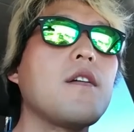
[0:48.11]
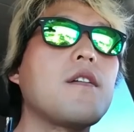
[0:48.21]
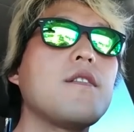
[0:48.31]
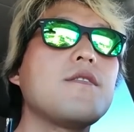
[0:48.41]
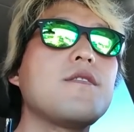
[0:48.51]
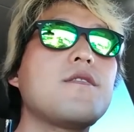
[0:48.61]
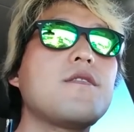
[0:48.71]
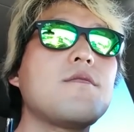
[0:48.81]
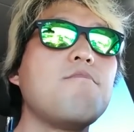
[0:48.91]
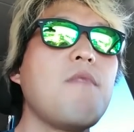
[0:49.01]
because uh,
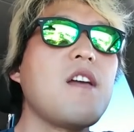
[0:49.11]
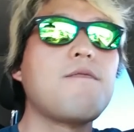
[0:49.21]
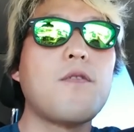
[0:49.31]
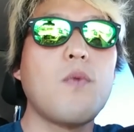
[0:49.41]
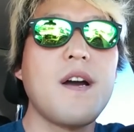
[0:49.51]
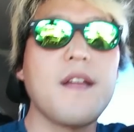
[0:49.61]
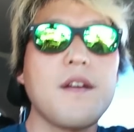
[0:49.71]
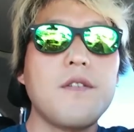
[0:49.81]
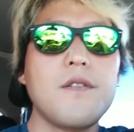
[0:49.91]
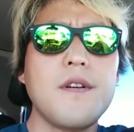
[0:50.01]
it's made for wide
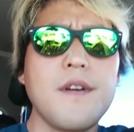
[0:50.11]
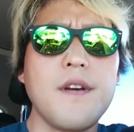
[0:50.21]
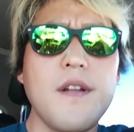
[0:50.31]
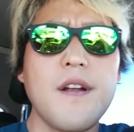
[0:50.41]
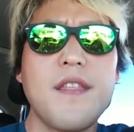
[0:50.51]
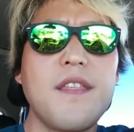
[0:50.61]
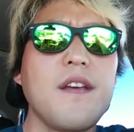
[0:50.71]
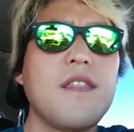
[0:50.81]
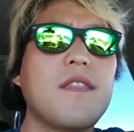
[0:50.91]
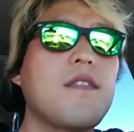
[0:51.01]
angle. And I
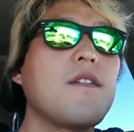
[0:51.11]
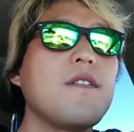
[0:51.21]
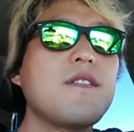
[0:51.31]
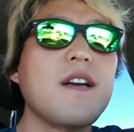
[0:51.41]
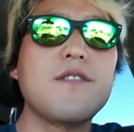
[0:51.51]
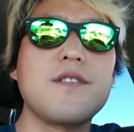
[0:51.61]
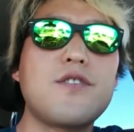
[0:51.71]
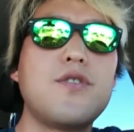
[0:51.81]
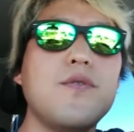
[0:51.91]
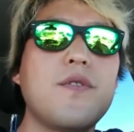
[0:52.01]
think there is actually
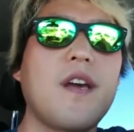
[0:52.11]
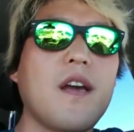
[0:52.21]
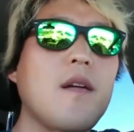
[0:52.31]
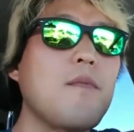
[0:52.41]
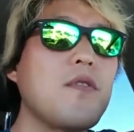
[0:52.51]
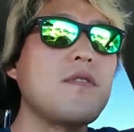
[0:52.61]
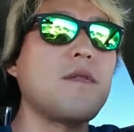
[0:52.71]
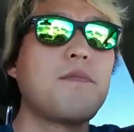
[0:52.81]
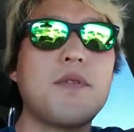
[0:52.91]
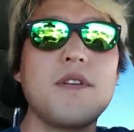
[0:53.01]
two cameras.
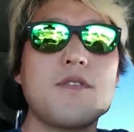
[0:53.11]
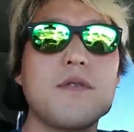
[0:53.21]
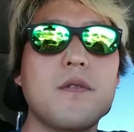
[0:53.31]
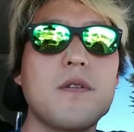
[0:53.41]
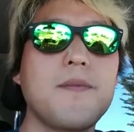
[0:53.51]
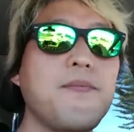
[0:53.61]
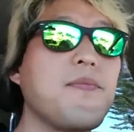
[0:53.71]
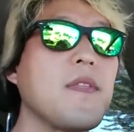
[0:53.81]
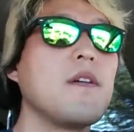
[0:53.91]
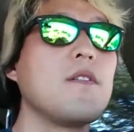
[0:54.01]
I'm pretty sure.
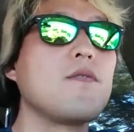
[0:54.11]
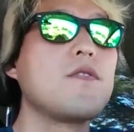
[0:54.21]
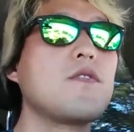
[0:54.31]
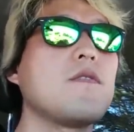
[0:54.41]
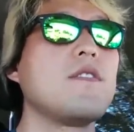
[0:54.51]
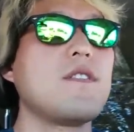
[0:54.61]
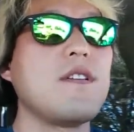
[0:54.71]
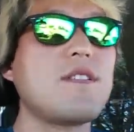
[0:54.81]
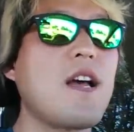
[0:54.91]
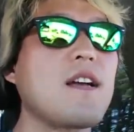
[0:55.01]
So it's, it's,
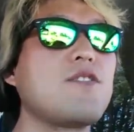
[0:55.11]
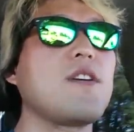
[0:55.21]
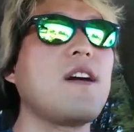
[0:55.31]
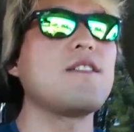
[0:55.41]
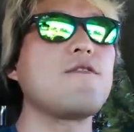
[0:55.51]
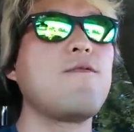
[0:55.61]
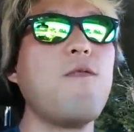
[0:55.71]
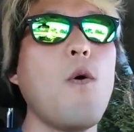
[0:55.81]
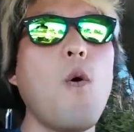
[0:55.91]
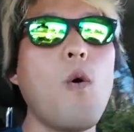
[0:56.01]
it's actually has
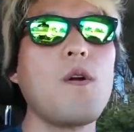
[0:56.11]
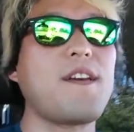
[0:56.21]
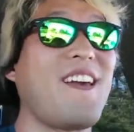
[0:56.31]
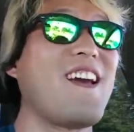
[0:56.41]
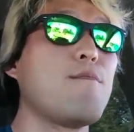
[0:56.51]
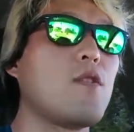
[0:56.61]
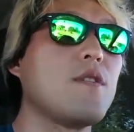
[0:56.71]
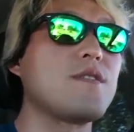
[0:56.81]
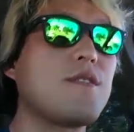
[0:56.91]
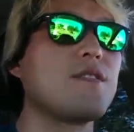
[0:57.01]
four
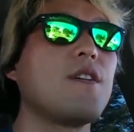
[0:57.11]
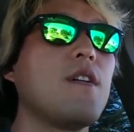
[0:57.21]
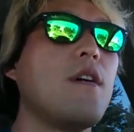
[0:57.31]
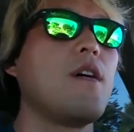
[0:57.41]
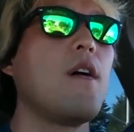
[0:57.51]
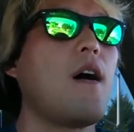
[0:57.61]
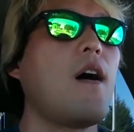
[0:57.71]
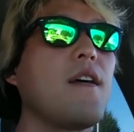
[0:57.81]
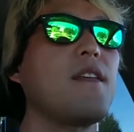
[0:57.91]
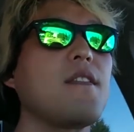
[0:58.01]
cameras.
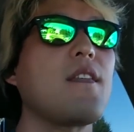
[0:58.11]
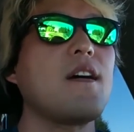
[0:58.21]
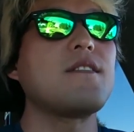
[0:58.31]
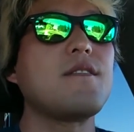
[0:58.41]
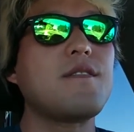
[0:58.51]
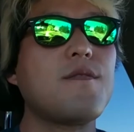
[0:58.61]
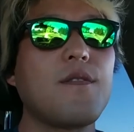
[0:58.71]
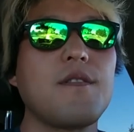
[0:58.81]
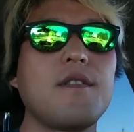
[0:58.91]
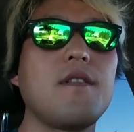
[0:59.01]
I think that is
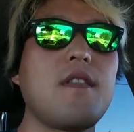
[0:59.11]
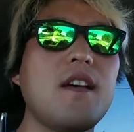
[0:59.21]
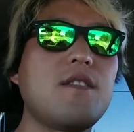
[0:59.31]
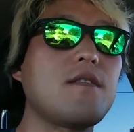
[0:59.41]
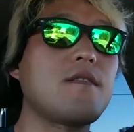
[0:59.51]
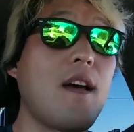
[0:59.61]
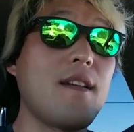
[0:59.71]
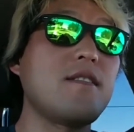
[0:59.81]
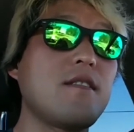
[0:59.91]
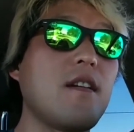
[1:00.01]
that's that
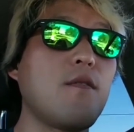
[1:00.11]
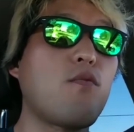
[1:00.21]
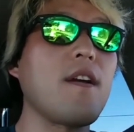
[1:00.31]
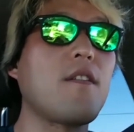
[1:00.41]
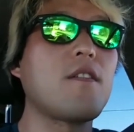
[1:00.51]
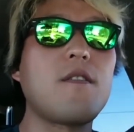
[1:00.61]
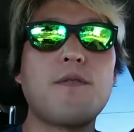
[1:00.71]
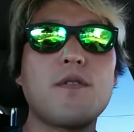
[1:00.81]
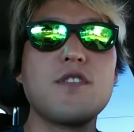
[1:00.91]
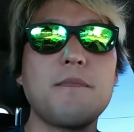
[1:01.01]
is a record
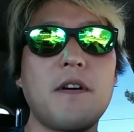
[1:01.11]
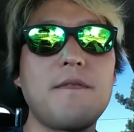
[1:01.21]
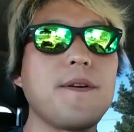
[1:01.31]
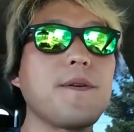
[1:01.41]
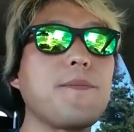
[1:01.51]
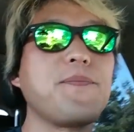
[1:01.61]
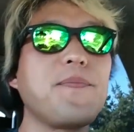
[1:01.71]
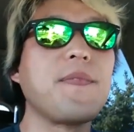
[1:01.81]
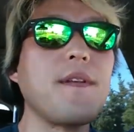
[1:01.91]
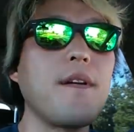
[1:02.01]
for a smartphone.
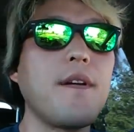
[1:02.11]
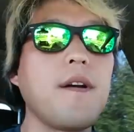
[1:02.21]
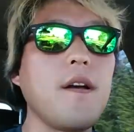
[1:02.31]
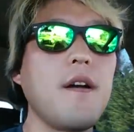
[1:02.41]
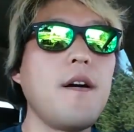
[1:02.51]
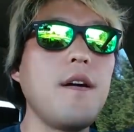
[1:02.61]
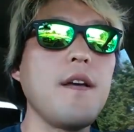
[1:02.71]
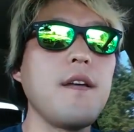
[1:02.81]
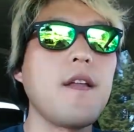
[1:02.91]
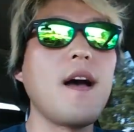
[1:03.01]
Uh,
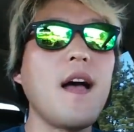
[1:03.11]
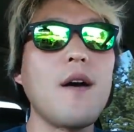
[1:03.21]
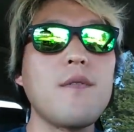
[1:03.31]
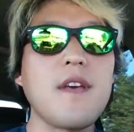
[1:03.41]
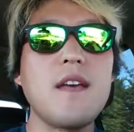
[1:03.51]
and how they